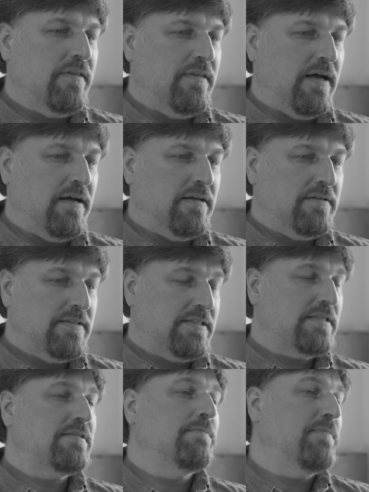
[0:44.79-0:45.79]
the
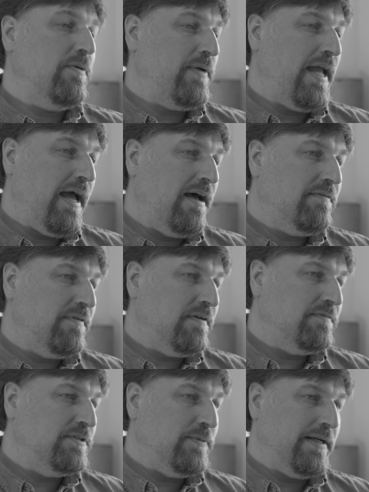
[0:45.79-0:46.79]
system that we have
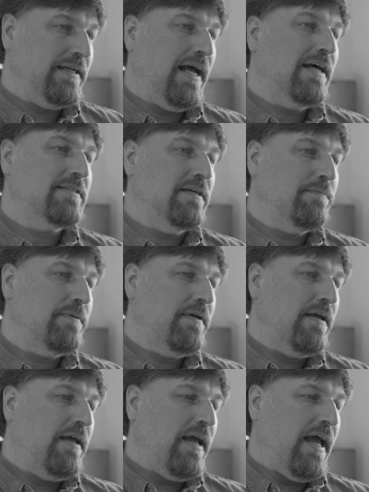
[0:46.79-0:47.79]
of doing gossip
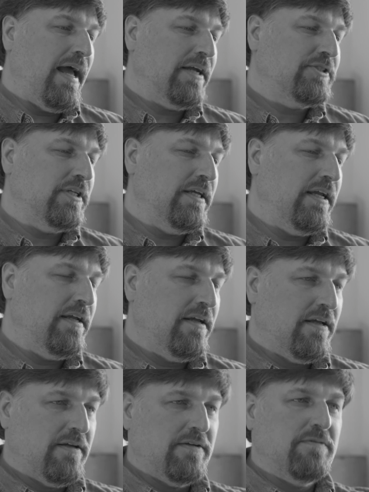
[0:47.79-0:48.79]
actually
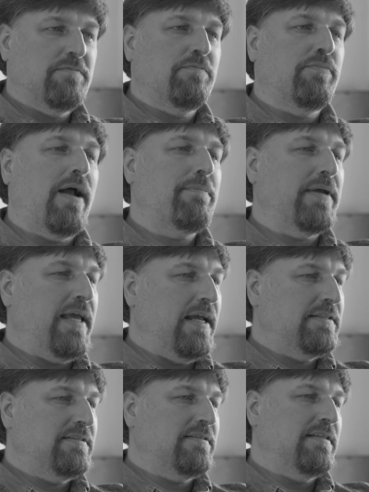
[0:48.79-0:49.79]

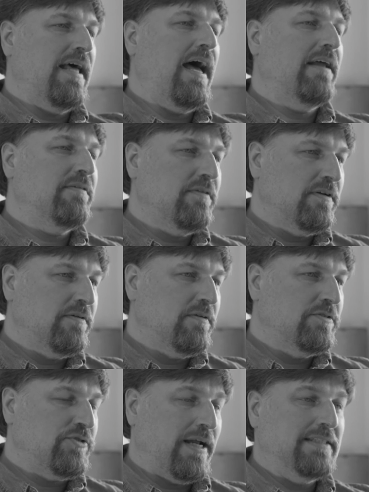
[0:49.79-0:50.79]
propagates that
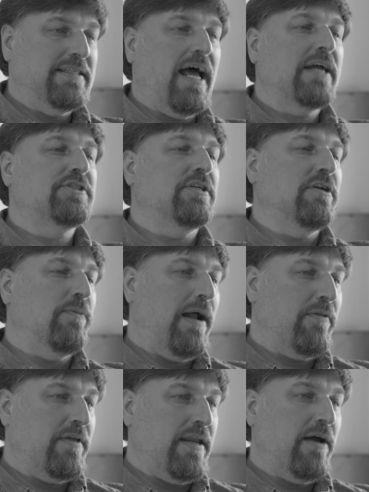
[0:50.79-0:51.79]
transaction
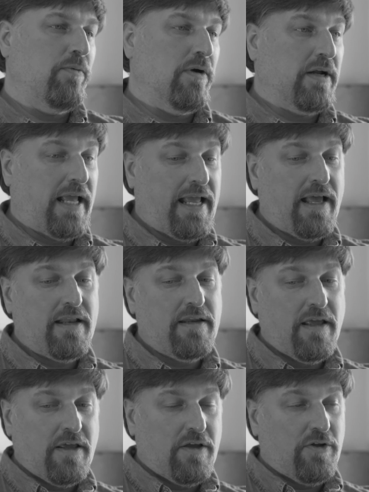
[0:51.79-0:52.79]
around the network and
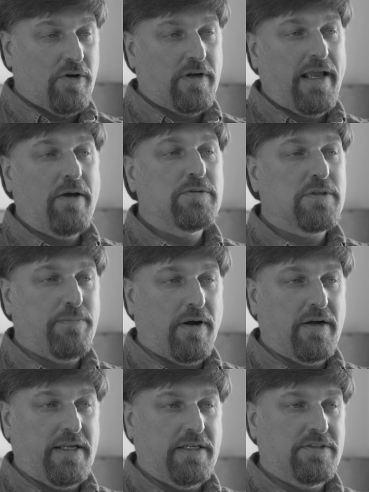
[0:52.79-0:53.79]
your
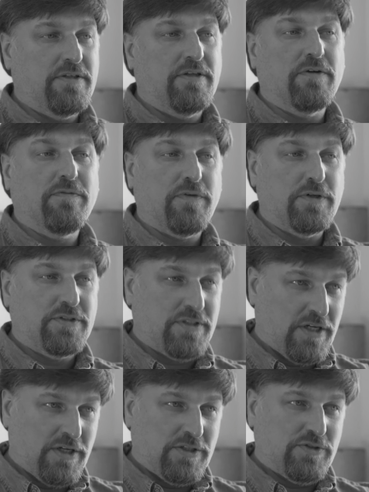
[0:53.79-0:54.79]
counterparty to your first
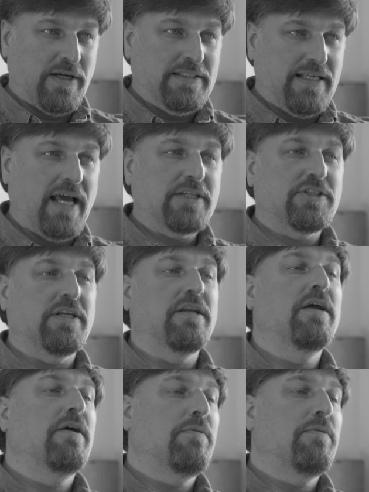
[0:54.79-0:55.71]
transaction